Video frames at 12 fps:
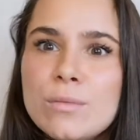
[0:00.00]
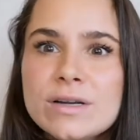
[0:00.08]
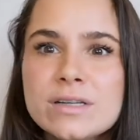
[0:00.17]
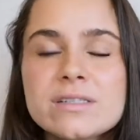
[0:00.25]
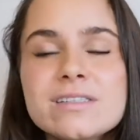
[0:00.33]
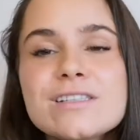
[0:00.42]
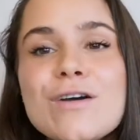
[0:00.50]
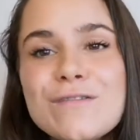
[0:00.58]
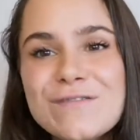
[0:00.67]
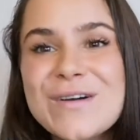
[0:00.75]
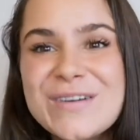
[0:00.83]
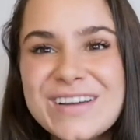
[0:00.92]
We're so
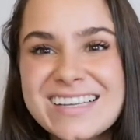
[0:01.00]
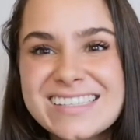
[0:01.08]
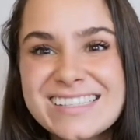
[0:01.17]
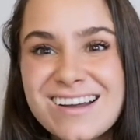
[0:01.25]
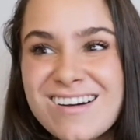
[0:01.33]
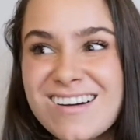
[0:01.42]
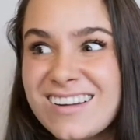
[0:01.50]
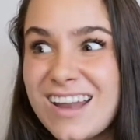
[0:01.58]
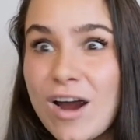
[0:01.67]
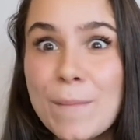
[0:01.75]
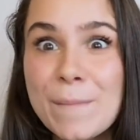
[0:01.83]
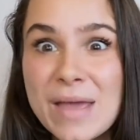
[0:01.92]
focused on
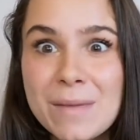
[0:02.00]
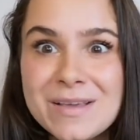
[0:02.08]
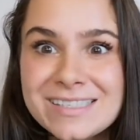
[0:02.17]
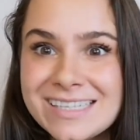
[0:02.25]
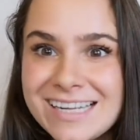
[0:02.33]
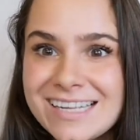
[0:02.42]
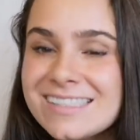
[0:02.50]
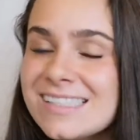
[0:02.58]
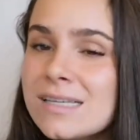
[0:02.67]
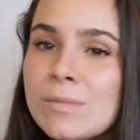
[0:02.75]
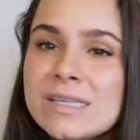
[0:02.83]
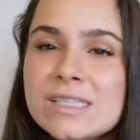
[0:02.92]
our baby's needs
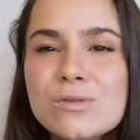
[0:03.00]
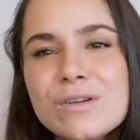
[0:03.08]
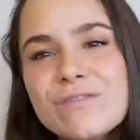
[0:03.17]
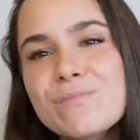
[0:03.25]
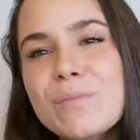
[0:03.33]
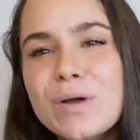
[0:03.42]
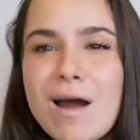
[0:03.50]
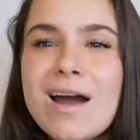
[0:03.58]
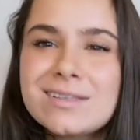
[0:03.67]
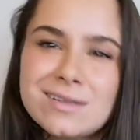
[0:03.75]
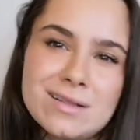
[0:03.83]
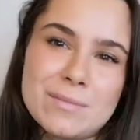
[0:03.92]
that we sort of put
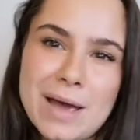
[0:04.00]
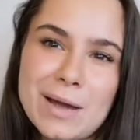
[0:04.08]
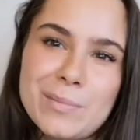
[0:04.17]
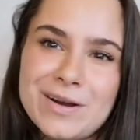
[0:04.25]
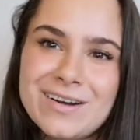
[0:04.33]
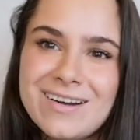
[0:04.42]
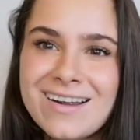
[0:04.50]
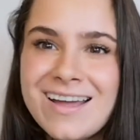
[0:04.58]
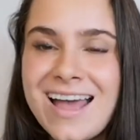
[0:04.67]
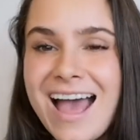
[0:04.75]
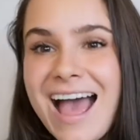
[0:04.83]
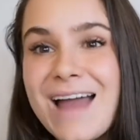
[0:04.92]
ours on the back burner.
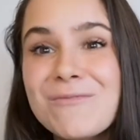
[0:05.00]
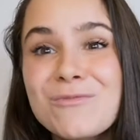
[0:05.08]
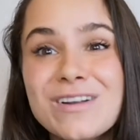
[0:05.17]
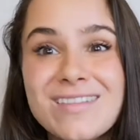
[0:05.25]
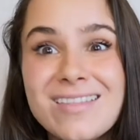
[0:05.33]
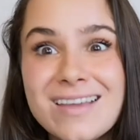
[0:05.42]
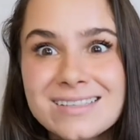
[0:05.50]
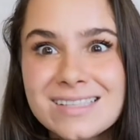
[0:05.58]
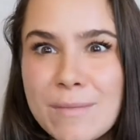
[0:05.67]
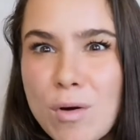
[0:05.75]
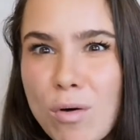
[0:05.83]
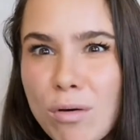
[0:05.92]
And one of the things
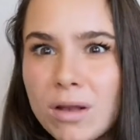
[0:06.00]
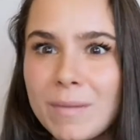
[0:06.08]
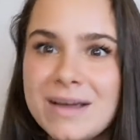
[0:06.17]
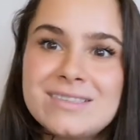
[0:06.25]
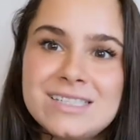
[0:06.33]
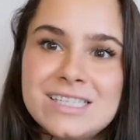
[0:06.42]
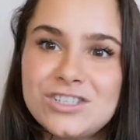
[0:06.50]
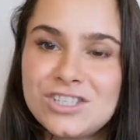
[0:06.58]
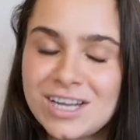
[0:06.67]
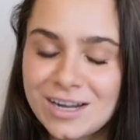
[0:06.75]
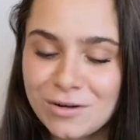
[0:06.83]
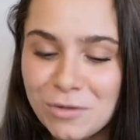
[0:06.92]
that I'm all about
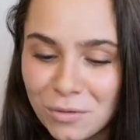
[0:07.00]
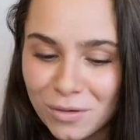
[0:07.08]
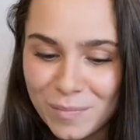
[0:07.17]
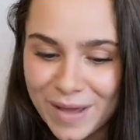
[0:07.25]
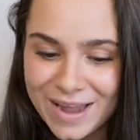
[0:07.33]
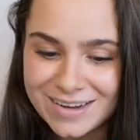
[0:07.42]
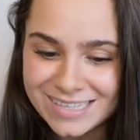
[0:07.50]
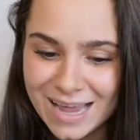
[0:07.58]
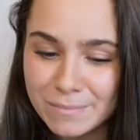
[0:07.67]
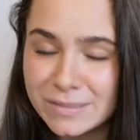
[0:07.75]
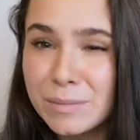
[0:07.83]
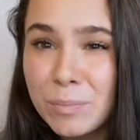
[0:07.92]
teaching and all about
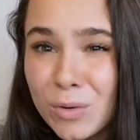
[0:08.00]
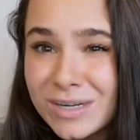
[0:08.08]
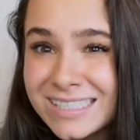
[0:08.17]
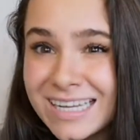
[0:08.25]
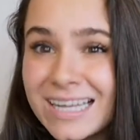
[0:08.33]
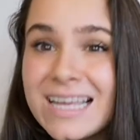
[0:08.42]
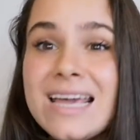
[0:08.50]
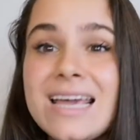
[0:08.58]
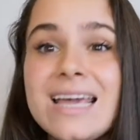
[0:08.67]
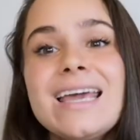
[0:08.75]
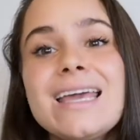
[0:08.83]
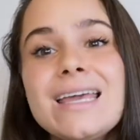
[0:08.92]
supporting
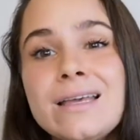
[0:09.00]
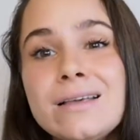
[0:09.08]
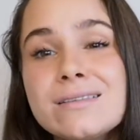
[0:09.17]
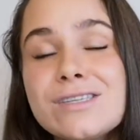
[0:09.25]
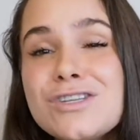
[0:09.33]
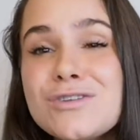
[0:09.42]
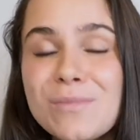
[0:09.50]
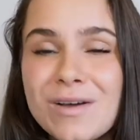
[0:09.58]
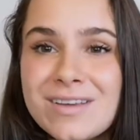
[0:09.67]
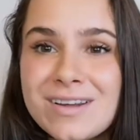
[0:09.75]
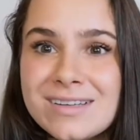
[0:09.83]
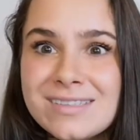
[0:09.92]
is new
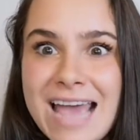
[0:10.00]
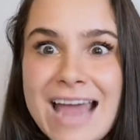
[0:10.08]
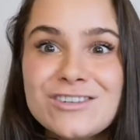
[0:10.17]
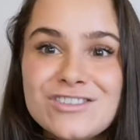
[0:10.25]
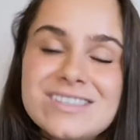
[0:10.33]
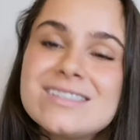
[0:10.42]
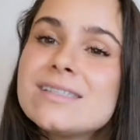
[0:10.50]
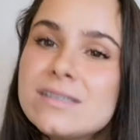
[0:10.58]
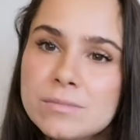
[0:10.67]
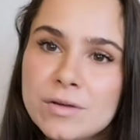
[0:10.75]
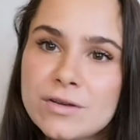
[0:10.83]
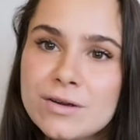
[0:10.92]
mothers' entrance
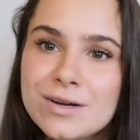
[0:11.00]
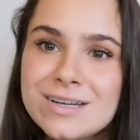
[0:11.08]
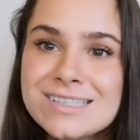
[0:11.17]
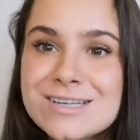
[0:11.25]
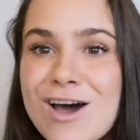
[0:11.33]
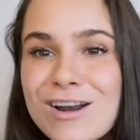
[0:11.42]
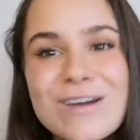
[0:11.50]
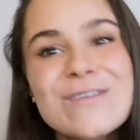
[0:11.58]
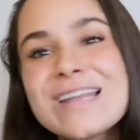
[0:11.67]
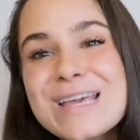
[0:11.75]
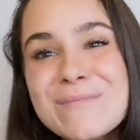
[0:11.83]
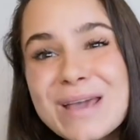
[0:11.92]
into motherhood. Not
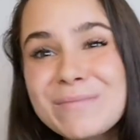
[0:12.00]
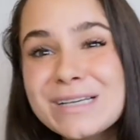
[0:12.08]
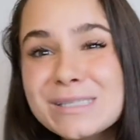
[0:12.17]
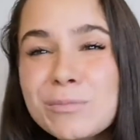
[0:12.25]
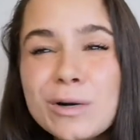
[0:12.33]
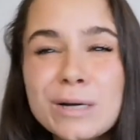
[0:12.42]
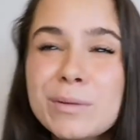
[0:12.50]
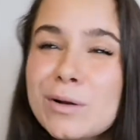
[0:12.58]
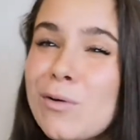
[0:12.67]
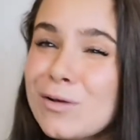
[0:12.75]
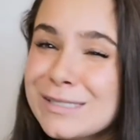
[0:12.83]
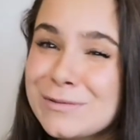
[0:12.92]
only a baby is born, but
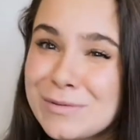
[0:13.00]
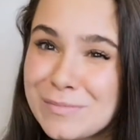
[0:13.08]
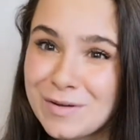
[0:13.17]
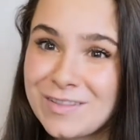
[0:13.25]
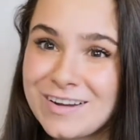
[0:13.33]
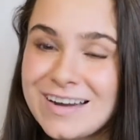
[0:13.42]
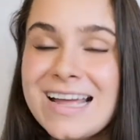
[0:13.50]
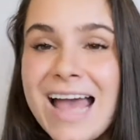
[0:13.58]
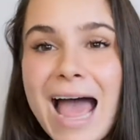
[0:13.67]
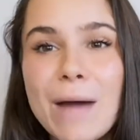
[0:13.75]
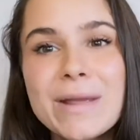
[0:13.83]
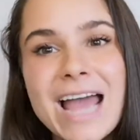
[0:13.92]
also a mother,
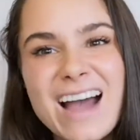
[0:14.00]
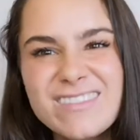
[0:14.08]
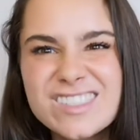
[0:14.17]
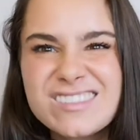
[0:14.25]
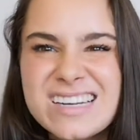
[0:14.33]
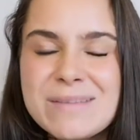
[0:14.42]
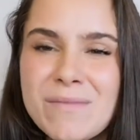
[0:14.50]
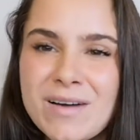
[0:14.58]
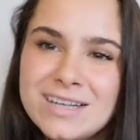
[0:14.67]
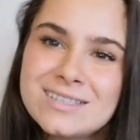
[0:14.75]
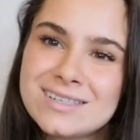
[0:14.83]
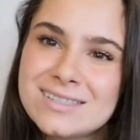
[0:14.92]
and we have to really
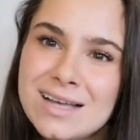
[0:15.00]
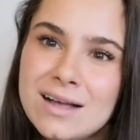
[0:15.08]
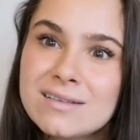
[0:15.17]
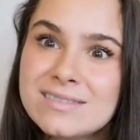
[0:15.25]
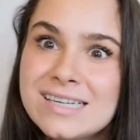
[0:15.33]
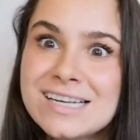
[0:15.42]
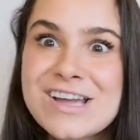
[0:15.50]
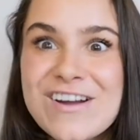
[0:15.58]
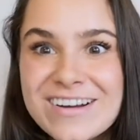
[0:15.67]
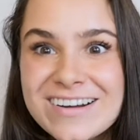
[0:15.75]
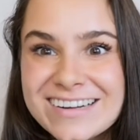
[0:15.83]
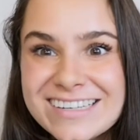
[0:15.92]
mind ourselves and
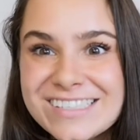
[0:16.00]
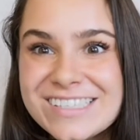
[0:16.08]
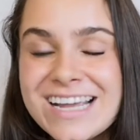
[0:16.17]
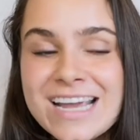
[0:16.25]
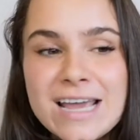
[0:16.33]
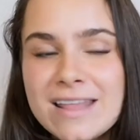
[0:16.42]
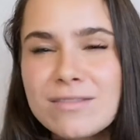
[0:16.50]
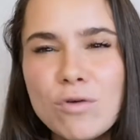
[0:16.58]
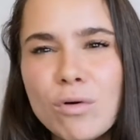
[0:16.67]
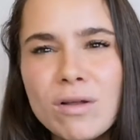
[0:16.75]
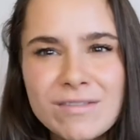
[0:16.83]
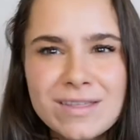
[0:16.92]
encourage
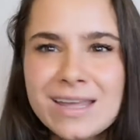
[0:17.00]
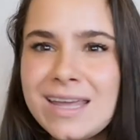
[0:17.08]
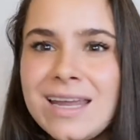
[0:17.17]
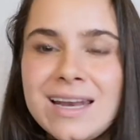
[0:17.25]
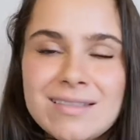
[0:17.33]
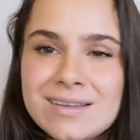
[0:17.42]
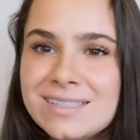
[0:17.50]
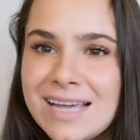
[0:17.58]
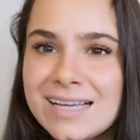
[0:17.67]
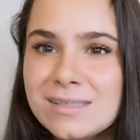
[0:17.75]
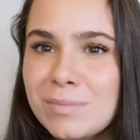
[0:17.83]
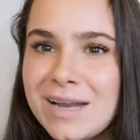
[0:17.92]
all of the healing that
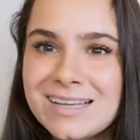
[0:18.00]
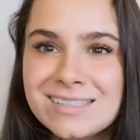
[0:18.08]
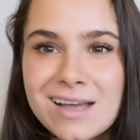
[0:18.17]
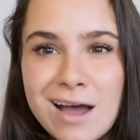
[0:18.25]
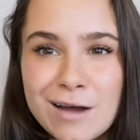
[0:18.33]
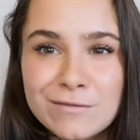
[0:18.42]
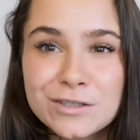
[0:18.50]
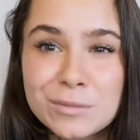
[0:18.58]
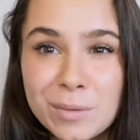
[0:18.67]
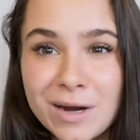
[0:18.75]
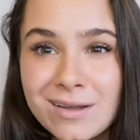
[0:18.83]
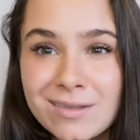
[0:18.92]
takes place after
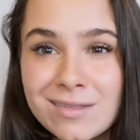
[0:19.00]
birth.